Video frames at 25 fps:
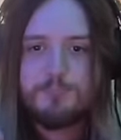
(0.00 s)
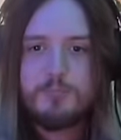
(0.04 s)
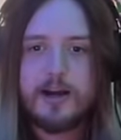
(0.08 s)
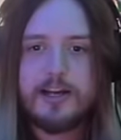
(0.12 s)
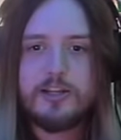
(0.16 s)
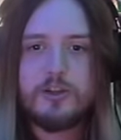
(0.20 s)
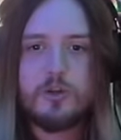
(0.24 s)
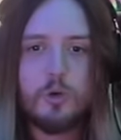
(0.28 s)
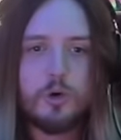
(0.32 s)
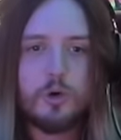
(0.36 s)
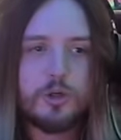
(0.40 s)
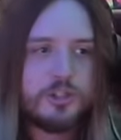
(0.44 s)

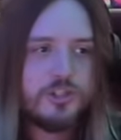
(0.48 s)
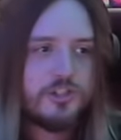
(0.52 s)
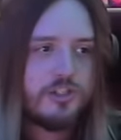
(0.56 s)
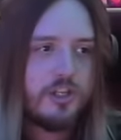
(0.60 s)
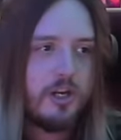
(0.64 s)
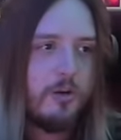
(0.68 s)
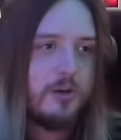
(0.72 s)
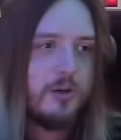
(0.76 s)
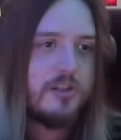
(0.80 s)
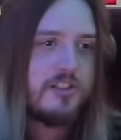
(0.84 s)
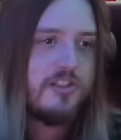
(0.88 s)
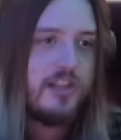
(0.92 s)
my
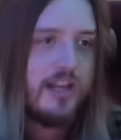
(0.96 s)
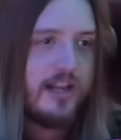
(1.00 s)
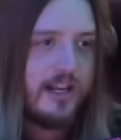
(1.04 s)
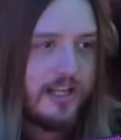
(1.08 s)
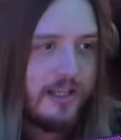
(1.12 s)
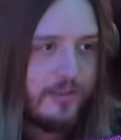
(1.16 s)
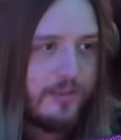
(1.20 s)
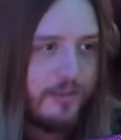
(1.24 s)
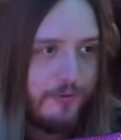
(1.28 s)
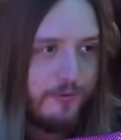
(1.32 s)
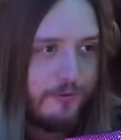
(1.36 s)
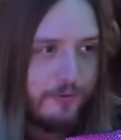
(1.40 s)
torso is not
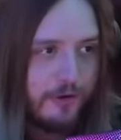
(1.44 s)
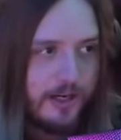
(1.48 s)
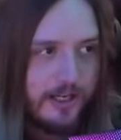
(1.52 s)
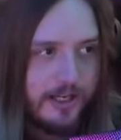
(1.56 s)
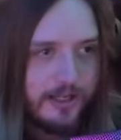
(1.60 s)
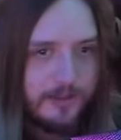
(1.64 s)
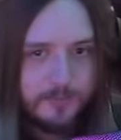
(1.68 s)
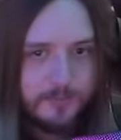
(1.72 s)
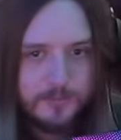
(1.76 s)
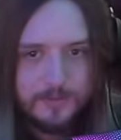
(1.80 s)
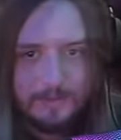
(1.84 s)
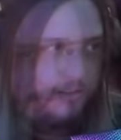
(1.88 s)
in the
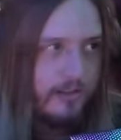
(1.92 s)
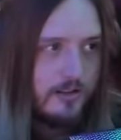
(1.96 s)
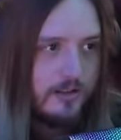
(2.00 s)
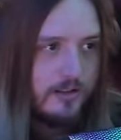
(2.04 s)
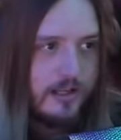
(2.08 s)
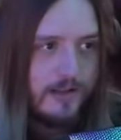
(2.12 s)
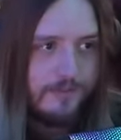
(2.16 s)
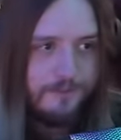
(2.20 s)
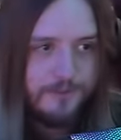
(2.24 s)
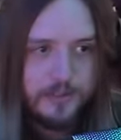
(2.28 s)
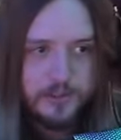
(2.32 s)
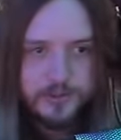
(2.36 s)
frame.
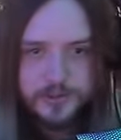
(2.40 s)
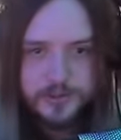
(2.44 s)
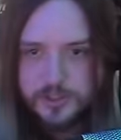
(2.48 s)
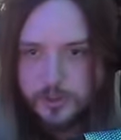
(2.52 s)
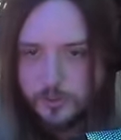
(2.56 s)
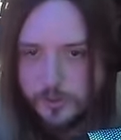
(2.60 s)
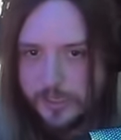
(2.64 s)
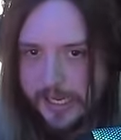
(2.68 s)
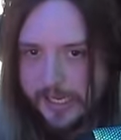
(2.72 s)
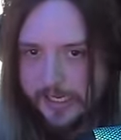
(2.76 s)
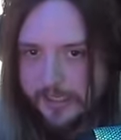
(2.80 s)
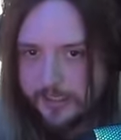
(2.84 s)
I feel
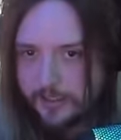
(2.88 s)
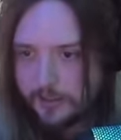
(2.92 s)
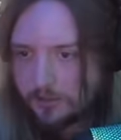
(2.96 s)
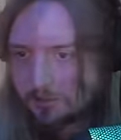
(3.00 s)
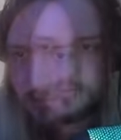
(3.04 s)
so naked.